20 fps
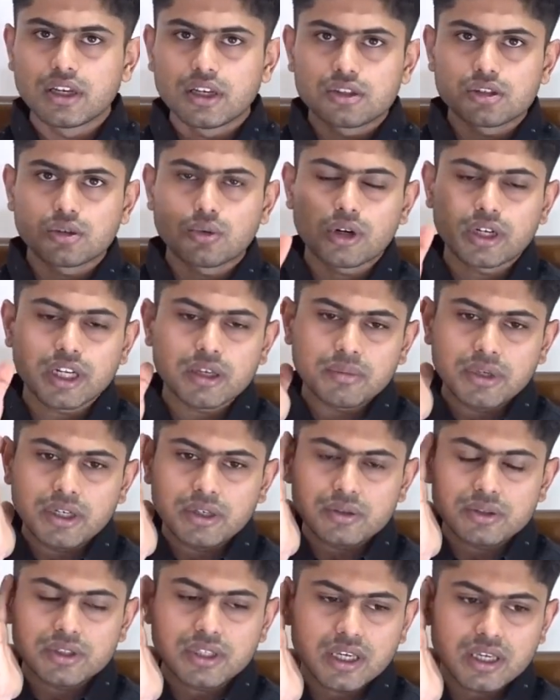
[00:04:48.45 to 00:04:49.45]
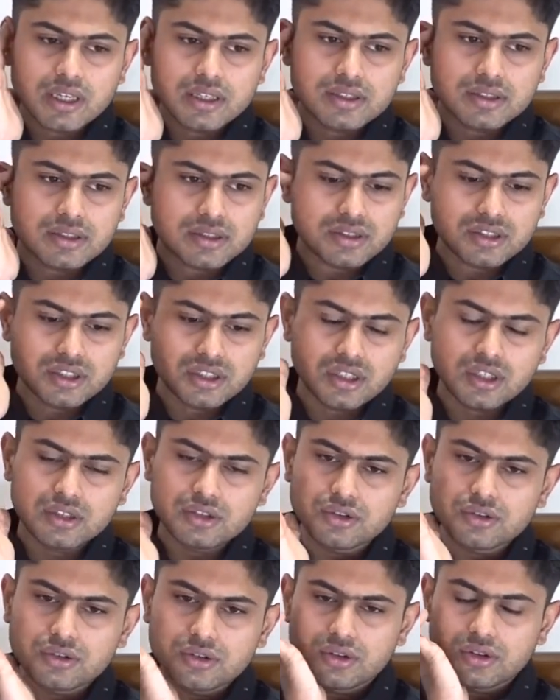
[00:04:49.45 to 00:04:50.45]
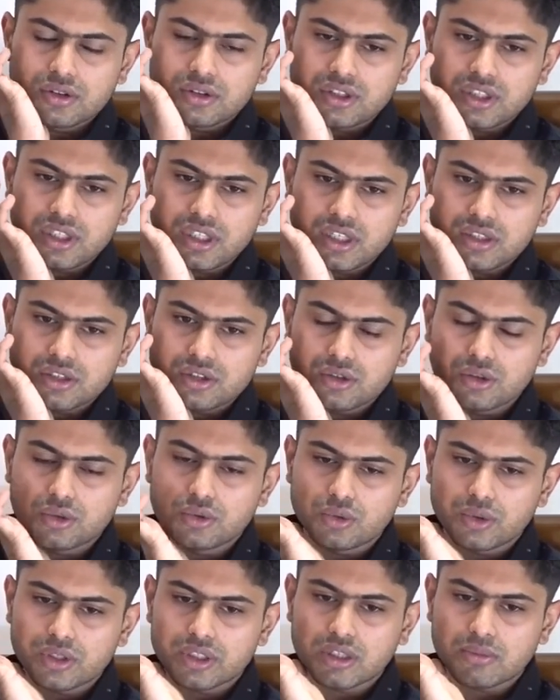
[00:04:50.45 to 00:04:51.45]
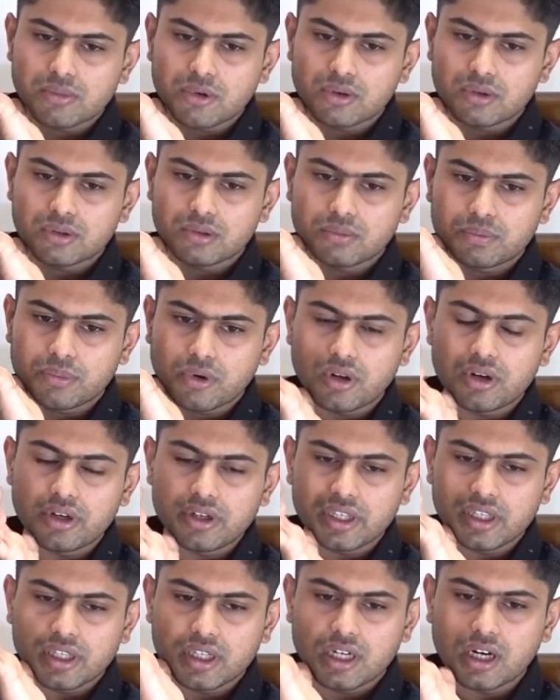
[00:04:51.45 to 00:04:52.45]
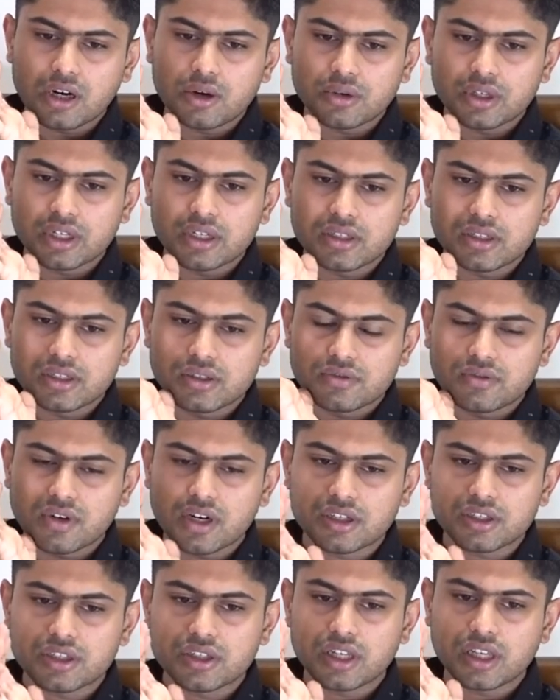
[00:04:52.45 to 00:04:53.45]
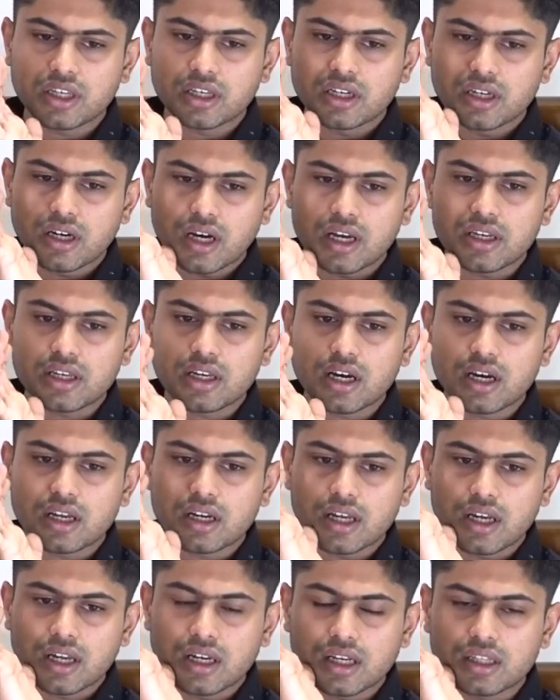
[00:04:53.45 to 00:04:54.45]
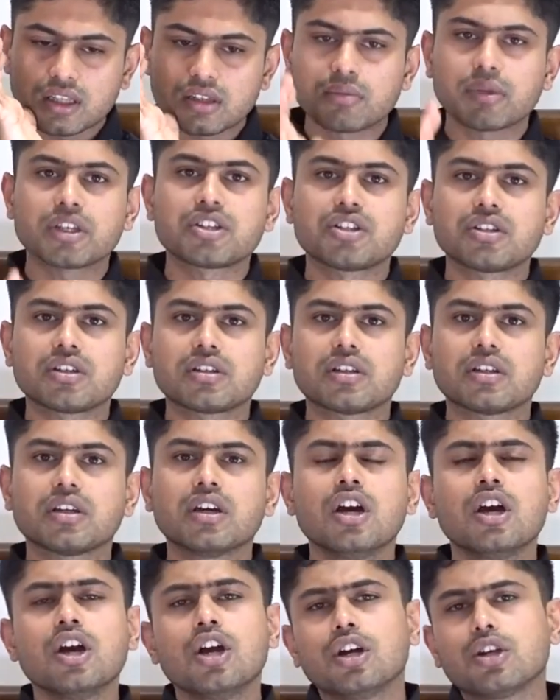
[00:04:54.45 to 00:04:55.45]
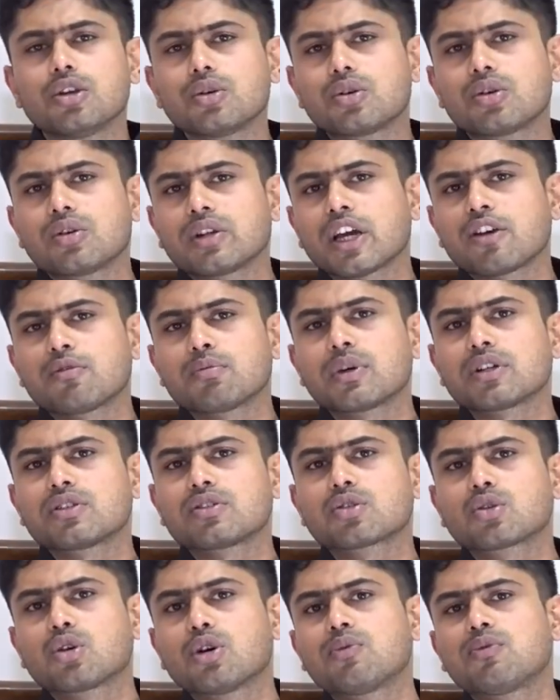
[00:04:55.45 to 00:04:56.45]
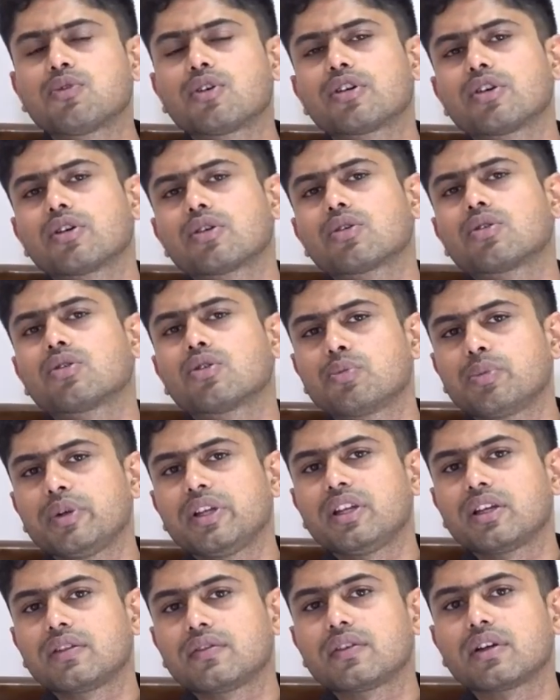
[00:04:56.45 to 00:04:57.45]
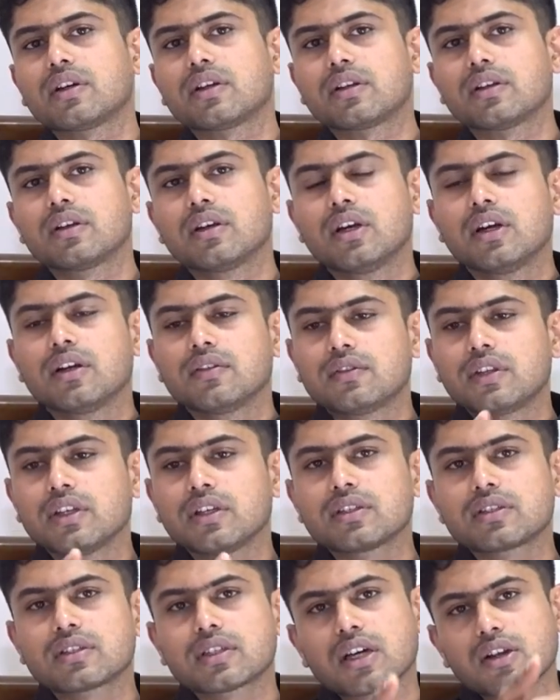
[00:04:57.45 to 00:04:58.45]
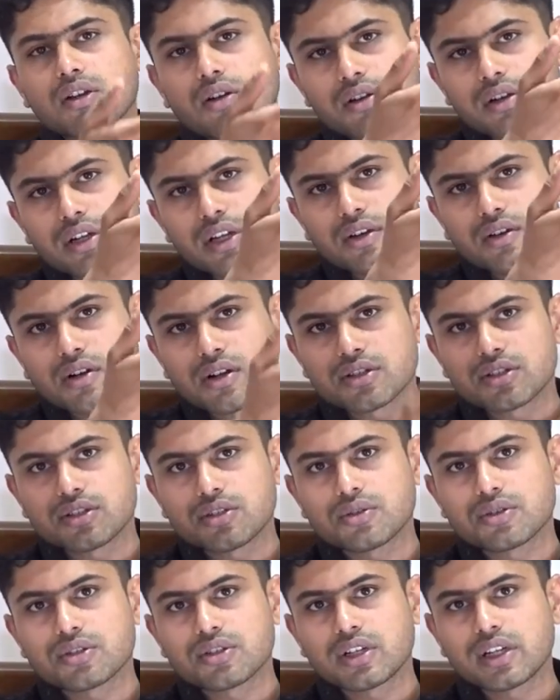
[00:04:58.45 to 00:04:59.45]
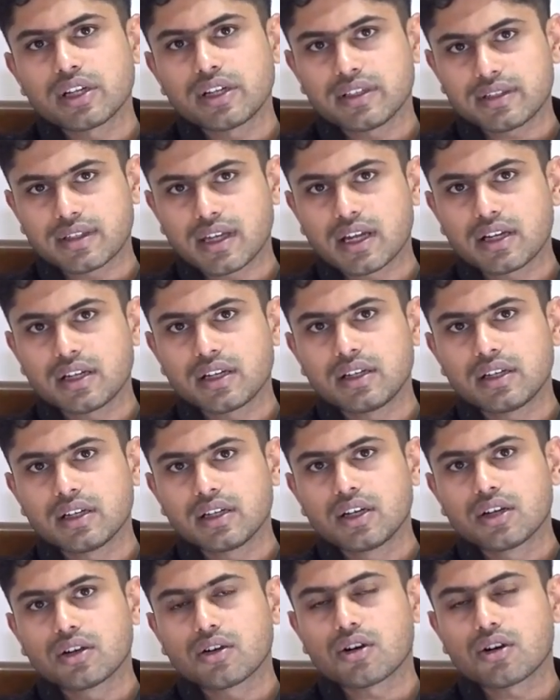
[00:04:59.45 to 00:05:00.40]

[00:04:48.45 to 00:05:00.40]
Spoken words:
So what I mean to say is GS2 is about polity, governance, functioning, IR and other machinery. You don't have much scope for your own opinion there. Things are already constitutionally decided.